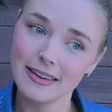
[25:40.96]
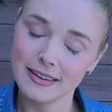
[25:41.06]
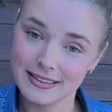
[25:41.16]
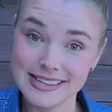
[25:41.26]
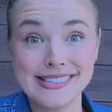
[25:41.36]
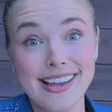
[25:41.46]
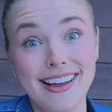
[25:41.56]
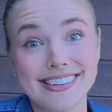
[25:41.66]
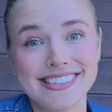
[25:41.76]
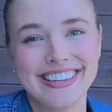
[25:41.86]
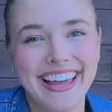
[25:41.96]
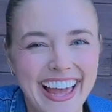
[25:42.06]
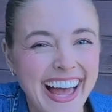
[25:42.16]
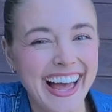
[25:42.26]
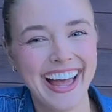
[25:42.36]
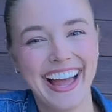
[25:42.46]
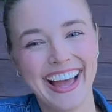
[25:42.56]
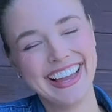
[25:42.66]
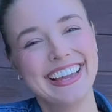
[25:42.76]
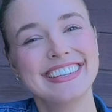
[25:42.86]
this sucks.
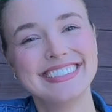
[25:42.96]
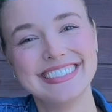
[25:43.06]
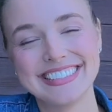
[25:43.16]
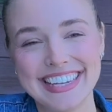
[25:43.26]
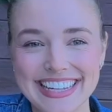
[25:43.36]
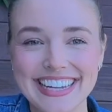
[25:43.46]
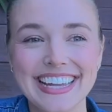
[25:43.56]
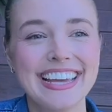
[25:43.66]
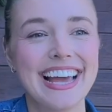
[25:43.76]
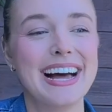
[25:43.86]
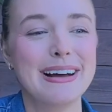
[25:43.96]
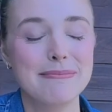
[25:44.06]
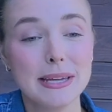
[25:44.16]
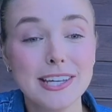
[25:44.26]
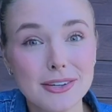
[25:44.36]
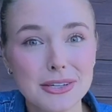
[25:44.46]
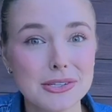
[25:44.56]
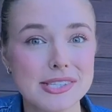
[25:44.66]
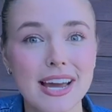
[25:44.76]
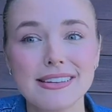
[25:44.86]
Just kidding. But your
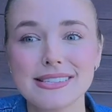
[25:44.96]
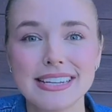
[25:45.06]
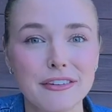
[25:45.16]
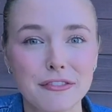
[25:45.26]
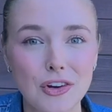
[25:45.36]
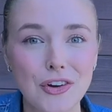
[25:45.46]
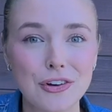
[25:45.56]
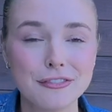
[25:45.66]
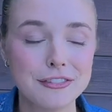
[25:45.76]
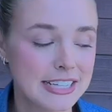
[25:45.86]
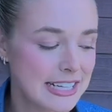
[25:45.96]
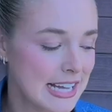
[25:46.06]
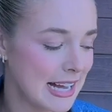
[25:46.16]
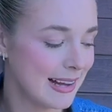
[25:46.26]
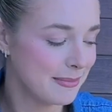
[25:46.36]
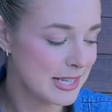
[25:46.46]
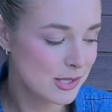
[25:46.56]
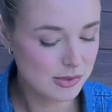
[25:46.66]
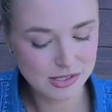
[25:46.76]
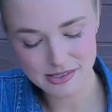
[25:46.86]
style's gonna evolve. This
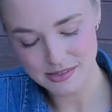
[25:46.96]
was